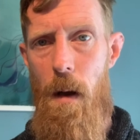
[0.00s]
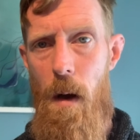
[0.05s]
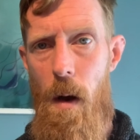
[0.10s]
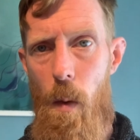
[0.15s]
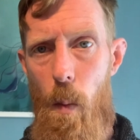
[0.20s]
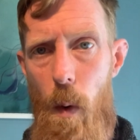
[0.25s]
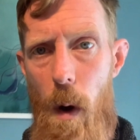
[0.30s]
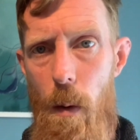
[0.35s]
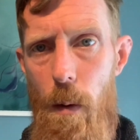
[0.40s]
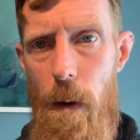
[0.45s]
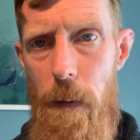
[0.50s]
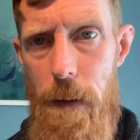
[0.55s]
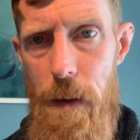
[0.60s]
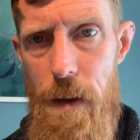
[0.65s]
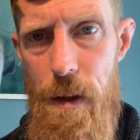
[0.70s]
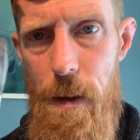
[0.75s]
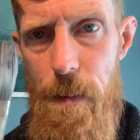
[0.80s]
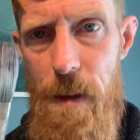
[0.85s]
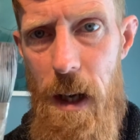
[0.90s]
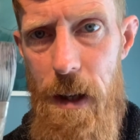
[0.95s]
While we're on the
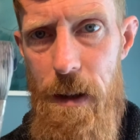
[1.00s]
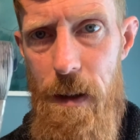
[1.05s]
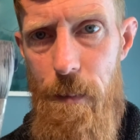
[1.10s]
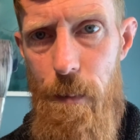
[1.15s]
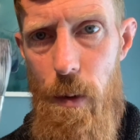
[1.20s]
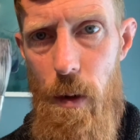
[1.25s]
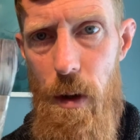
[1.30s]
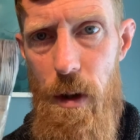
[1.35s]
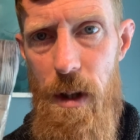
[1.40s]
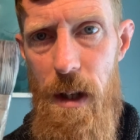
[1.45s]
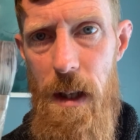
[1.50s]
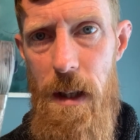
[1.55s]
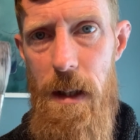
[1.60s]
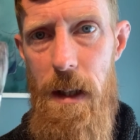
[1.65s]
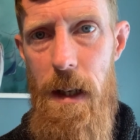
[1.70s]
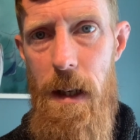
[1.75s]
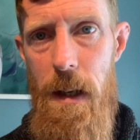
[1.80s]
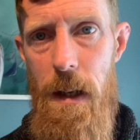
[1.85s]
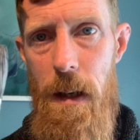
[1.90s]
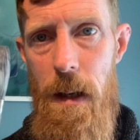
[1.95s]
subject of brushes,
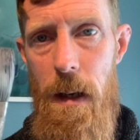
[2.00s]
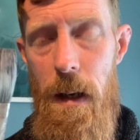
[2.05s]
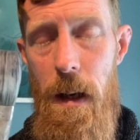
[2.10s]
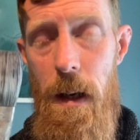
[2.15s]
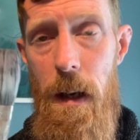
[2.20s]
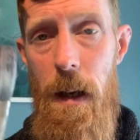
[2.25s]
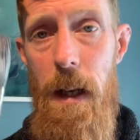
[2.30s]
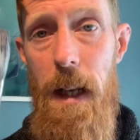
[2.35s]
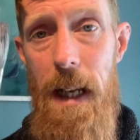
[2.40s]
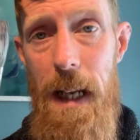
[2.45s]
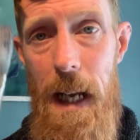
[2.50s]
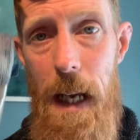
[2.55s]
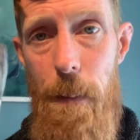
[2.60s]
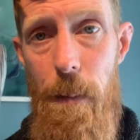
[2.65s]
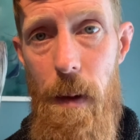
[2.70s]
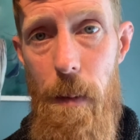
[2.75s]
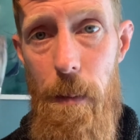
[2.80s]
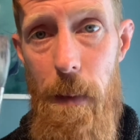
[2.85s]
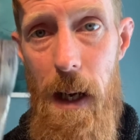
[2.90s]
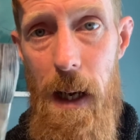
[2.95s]
keep
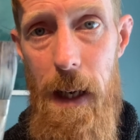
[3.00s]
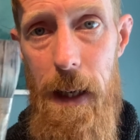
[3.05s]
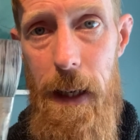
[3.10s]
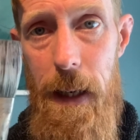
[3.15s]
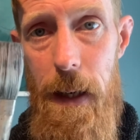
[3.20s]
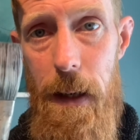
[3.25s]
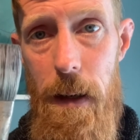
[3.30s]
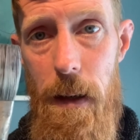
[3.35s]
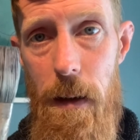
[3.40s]
them clean.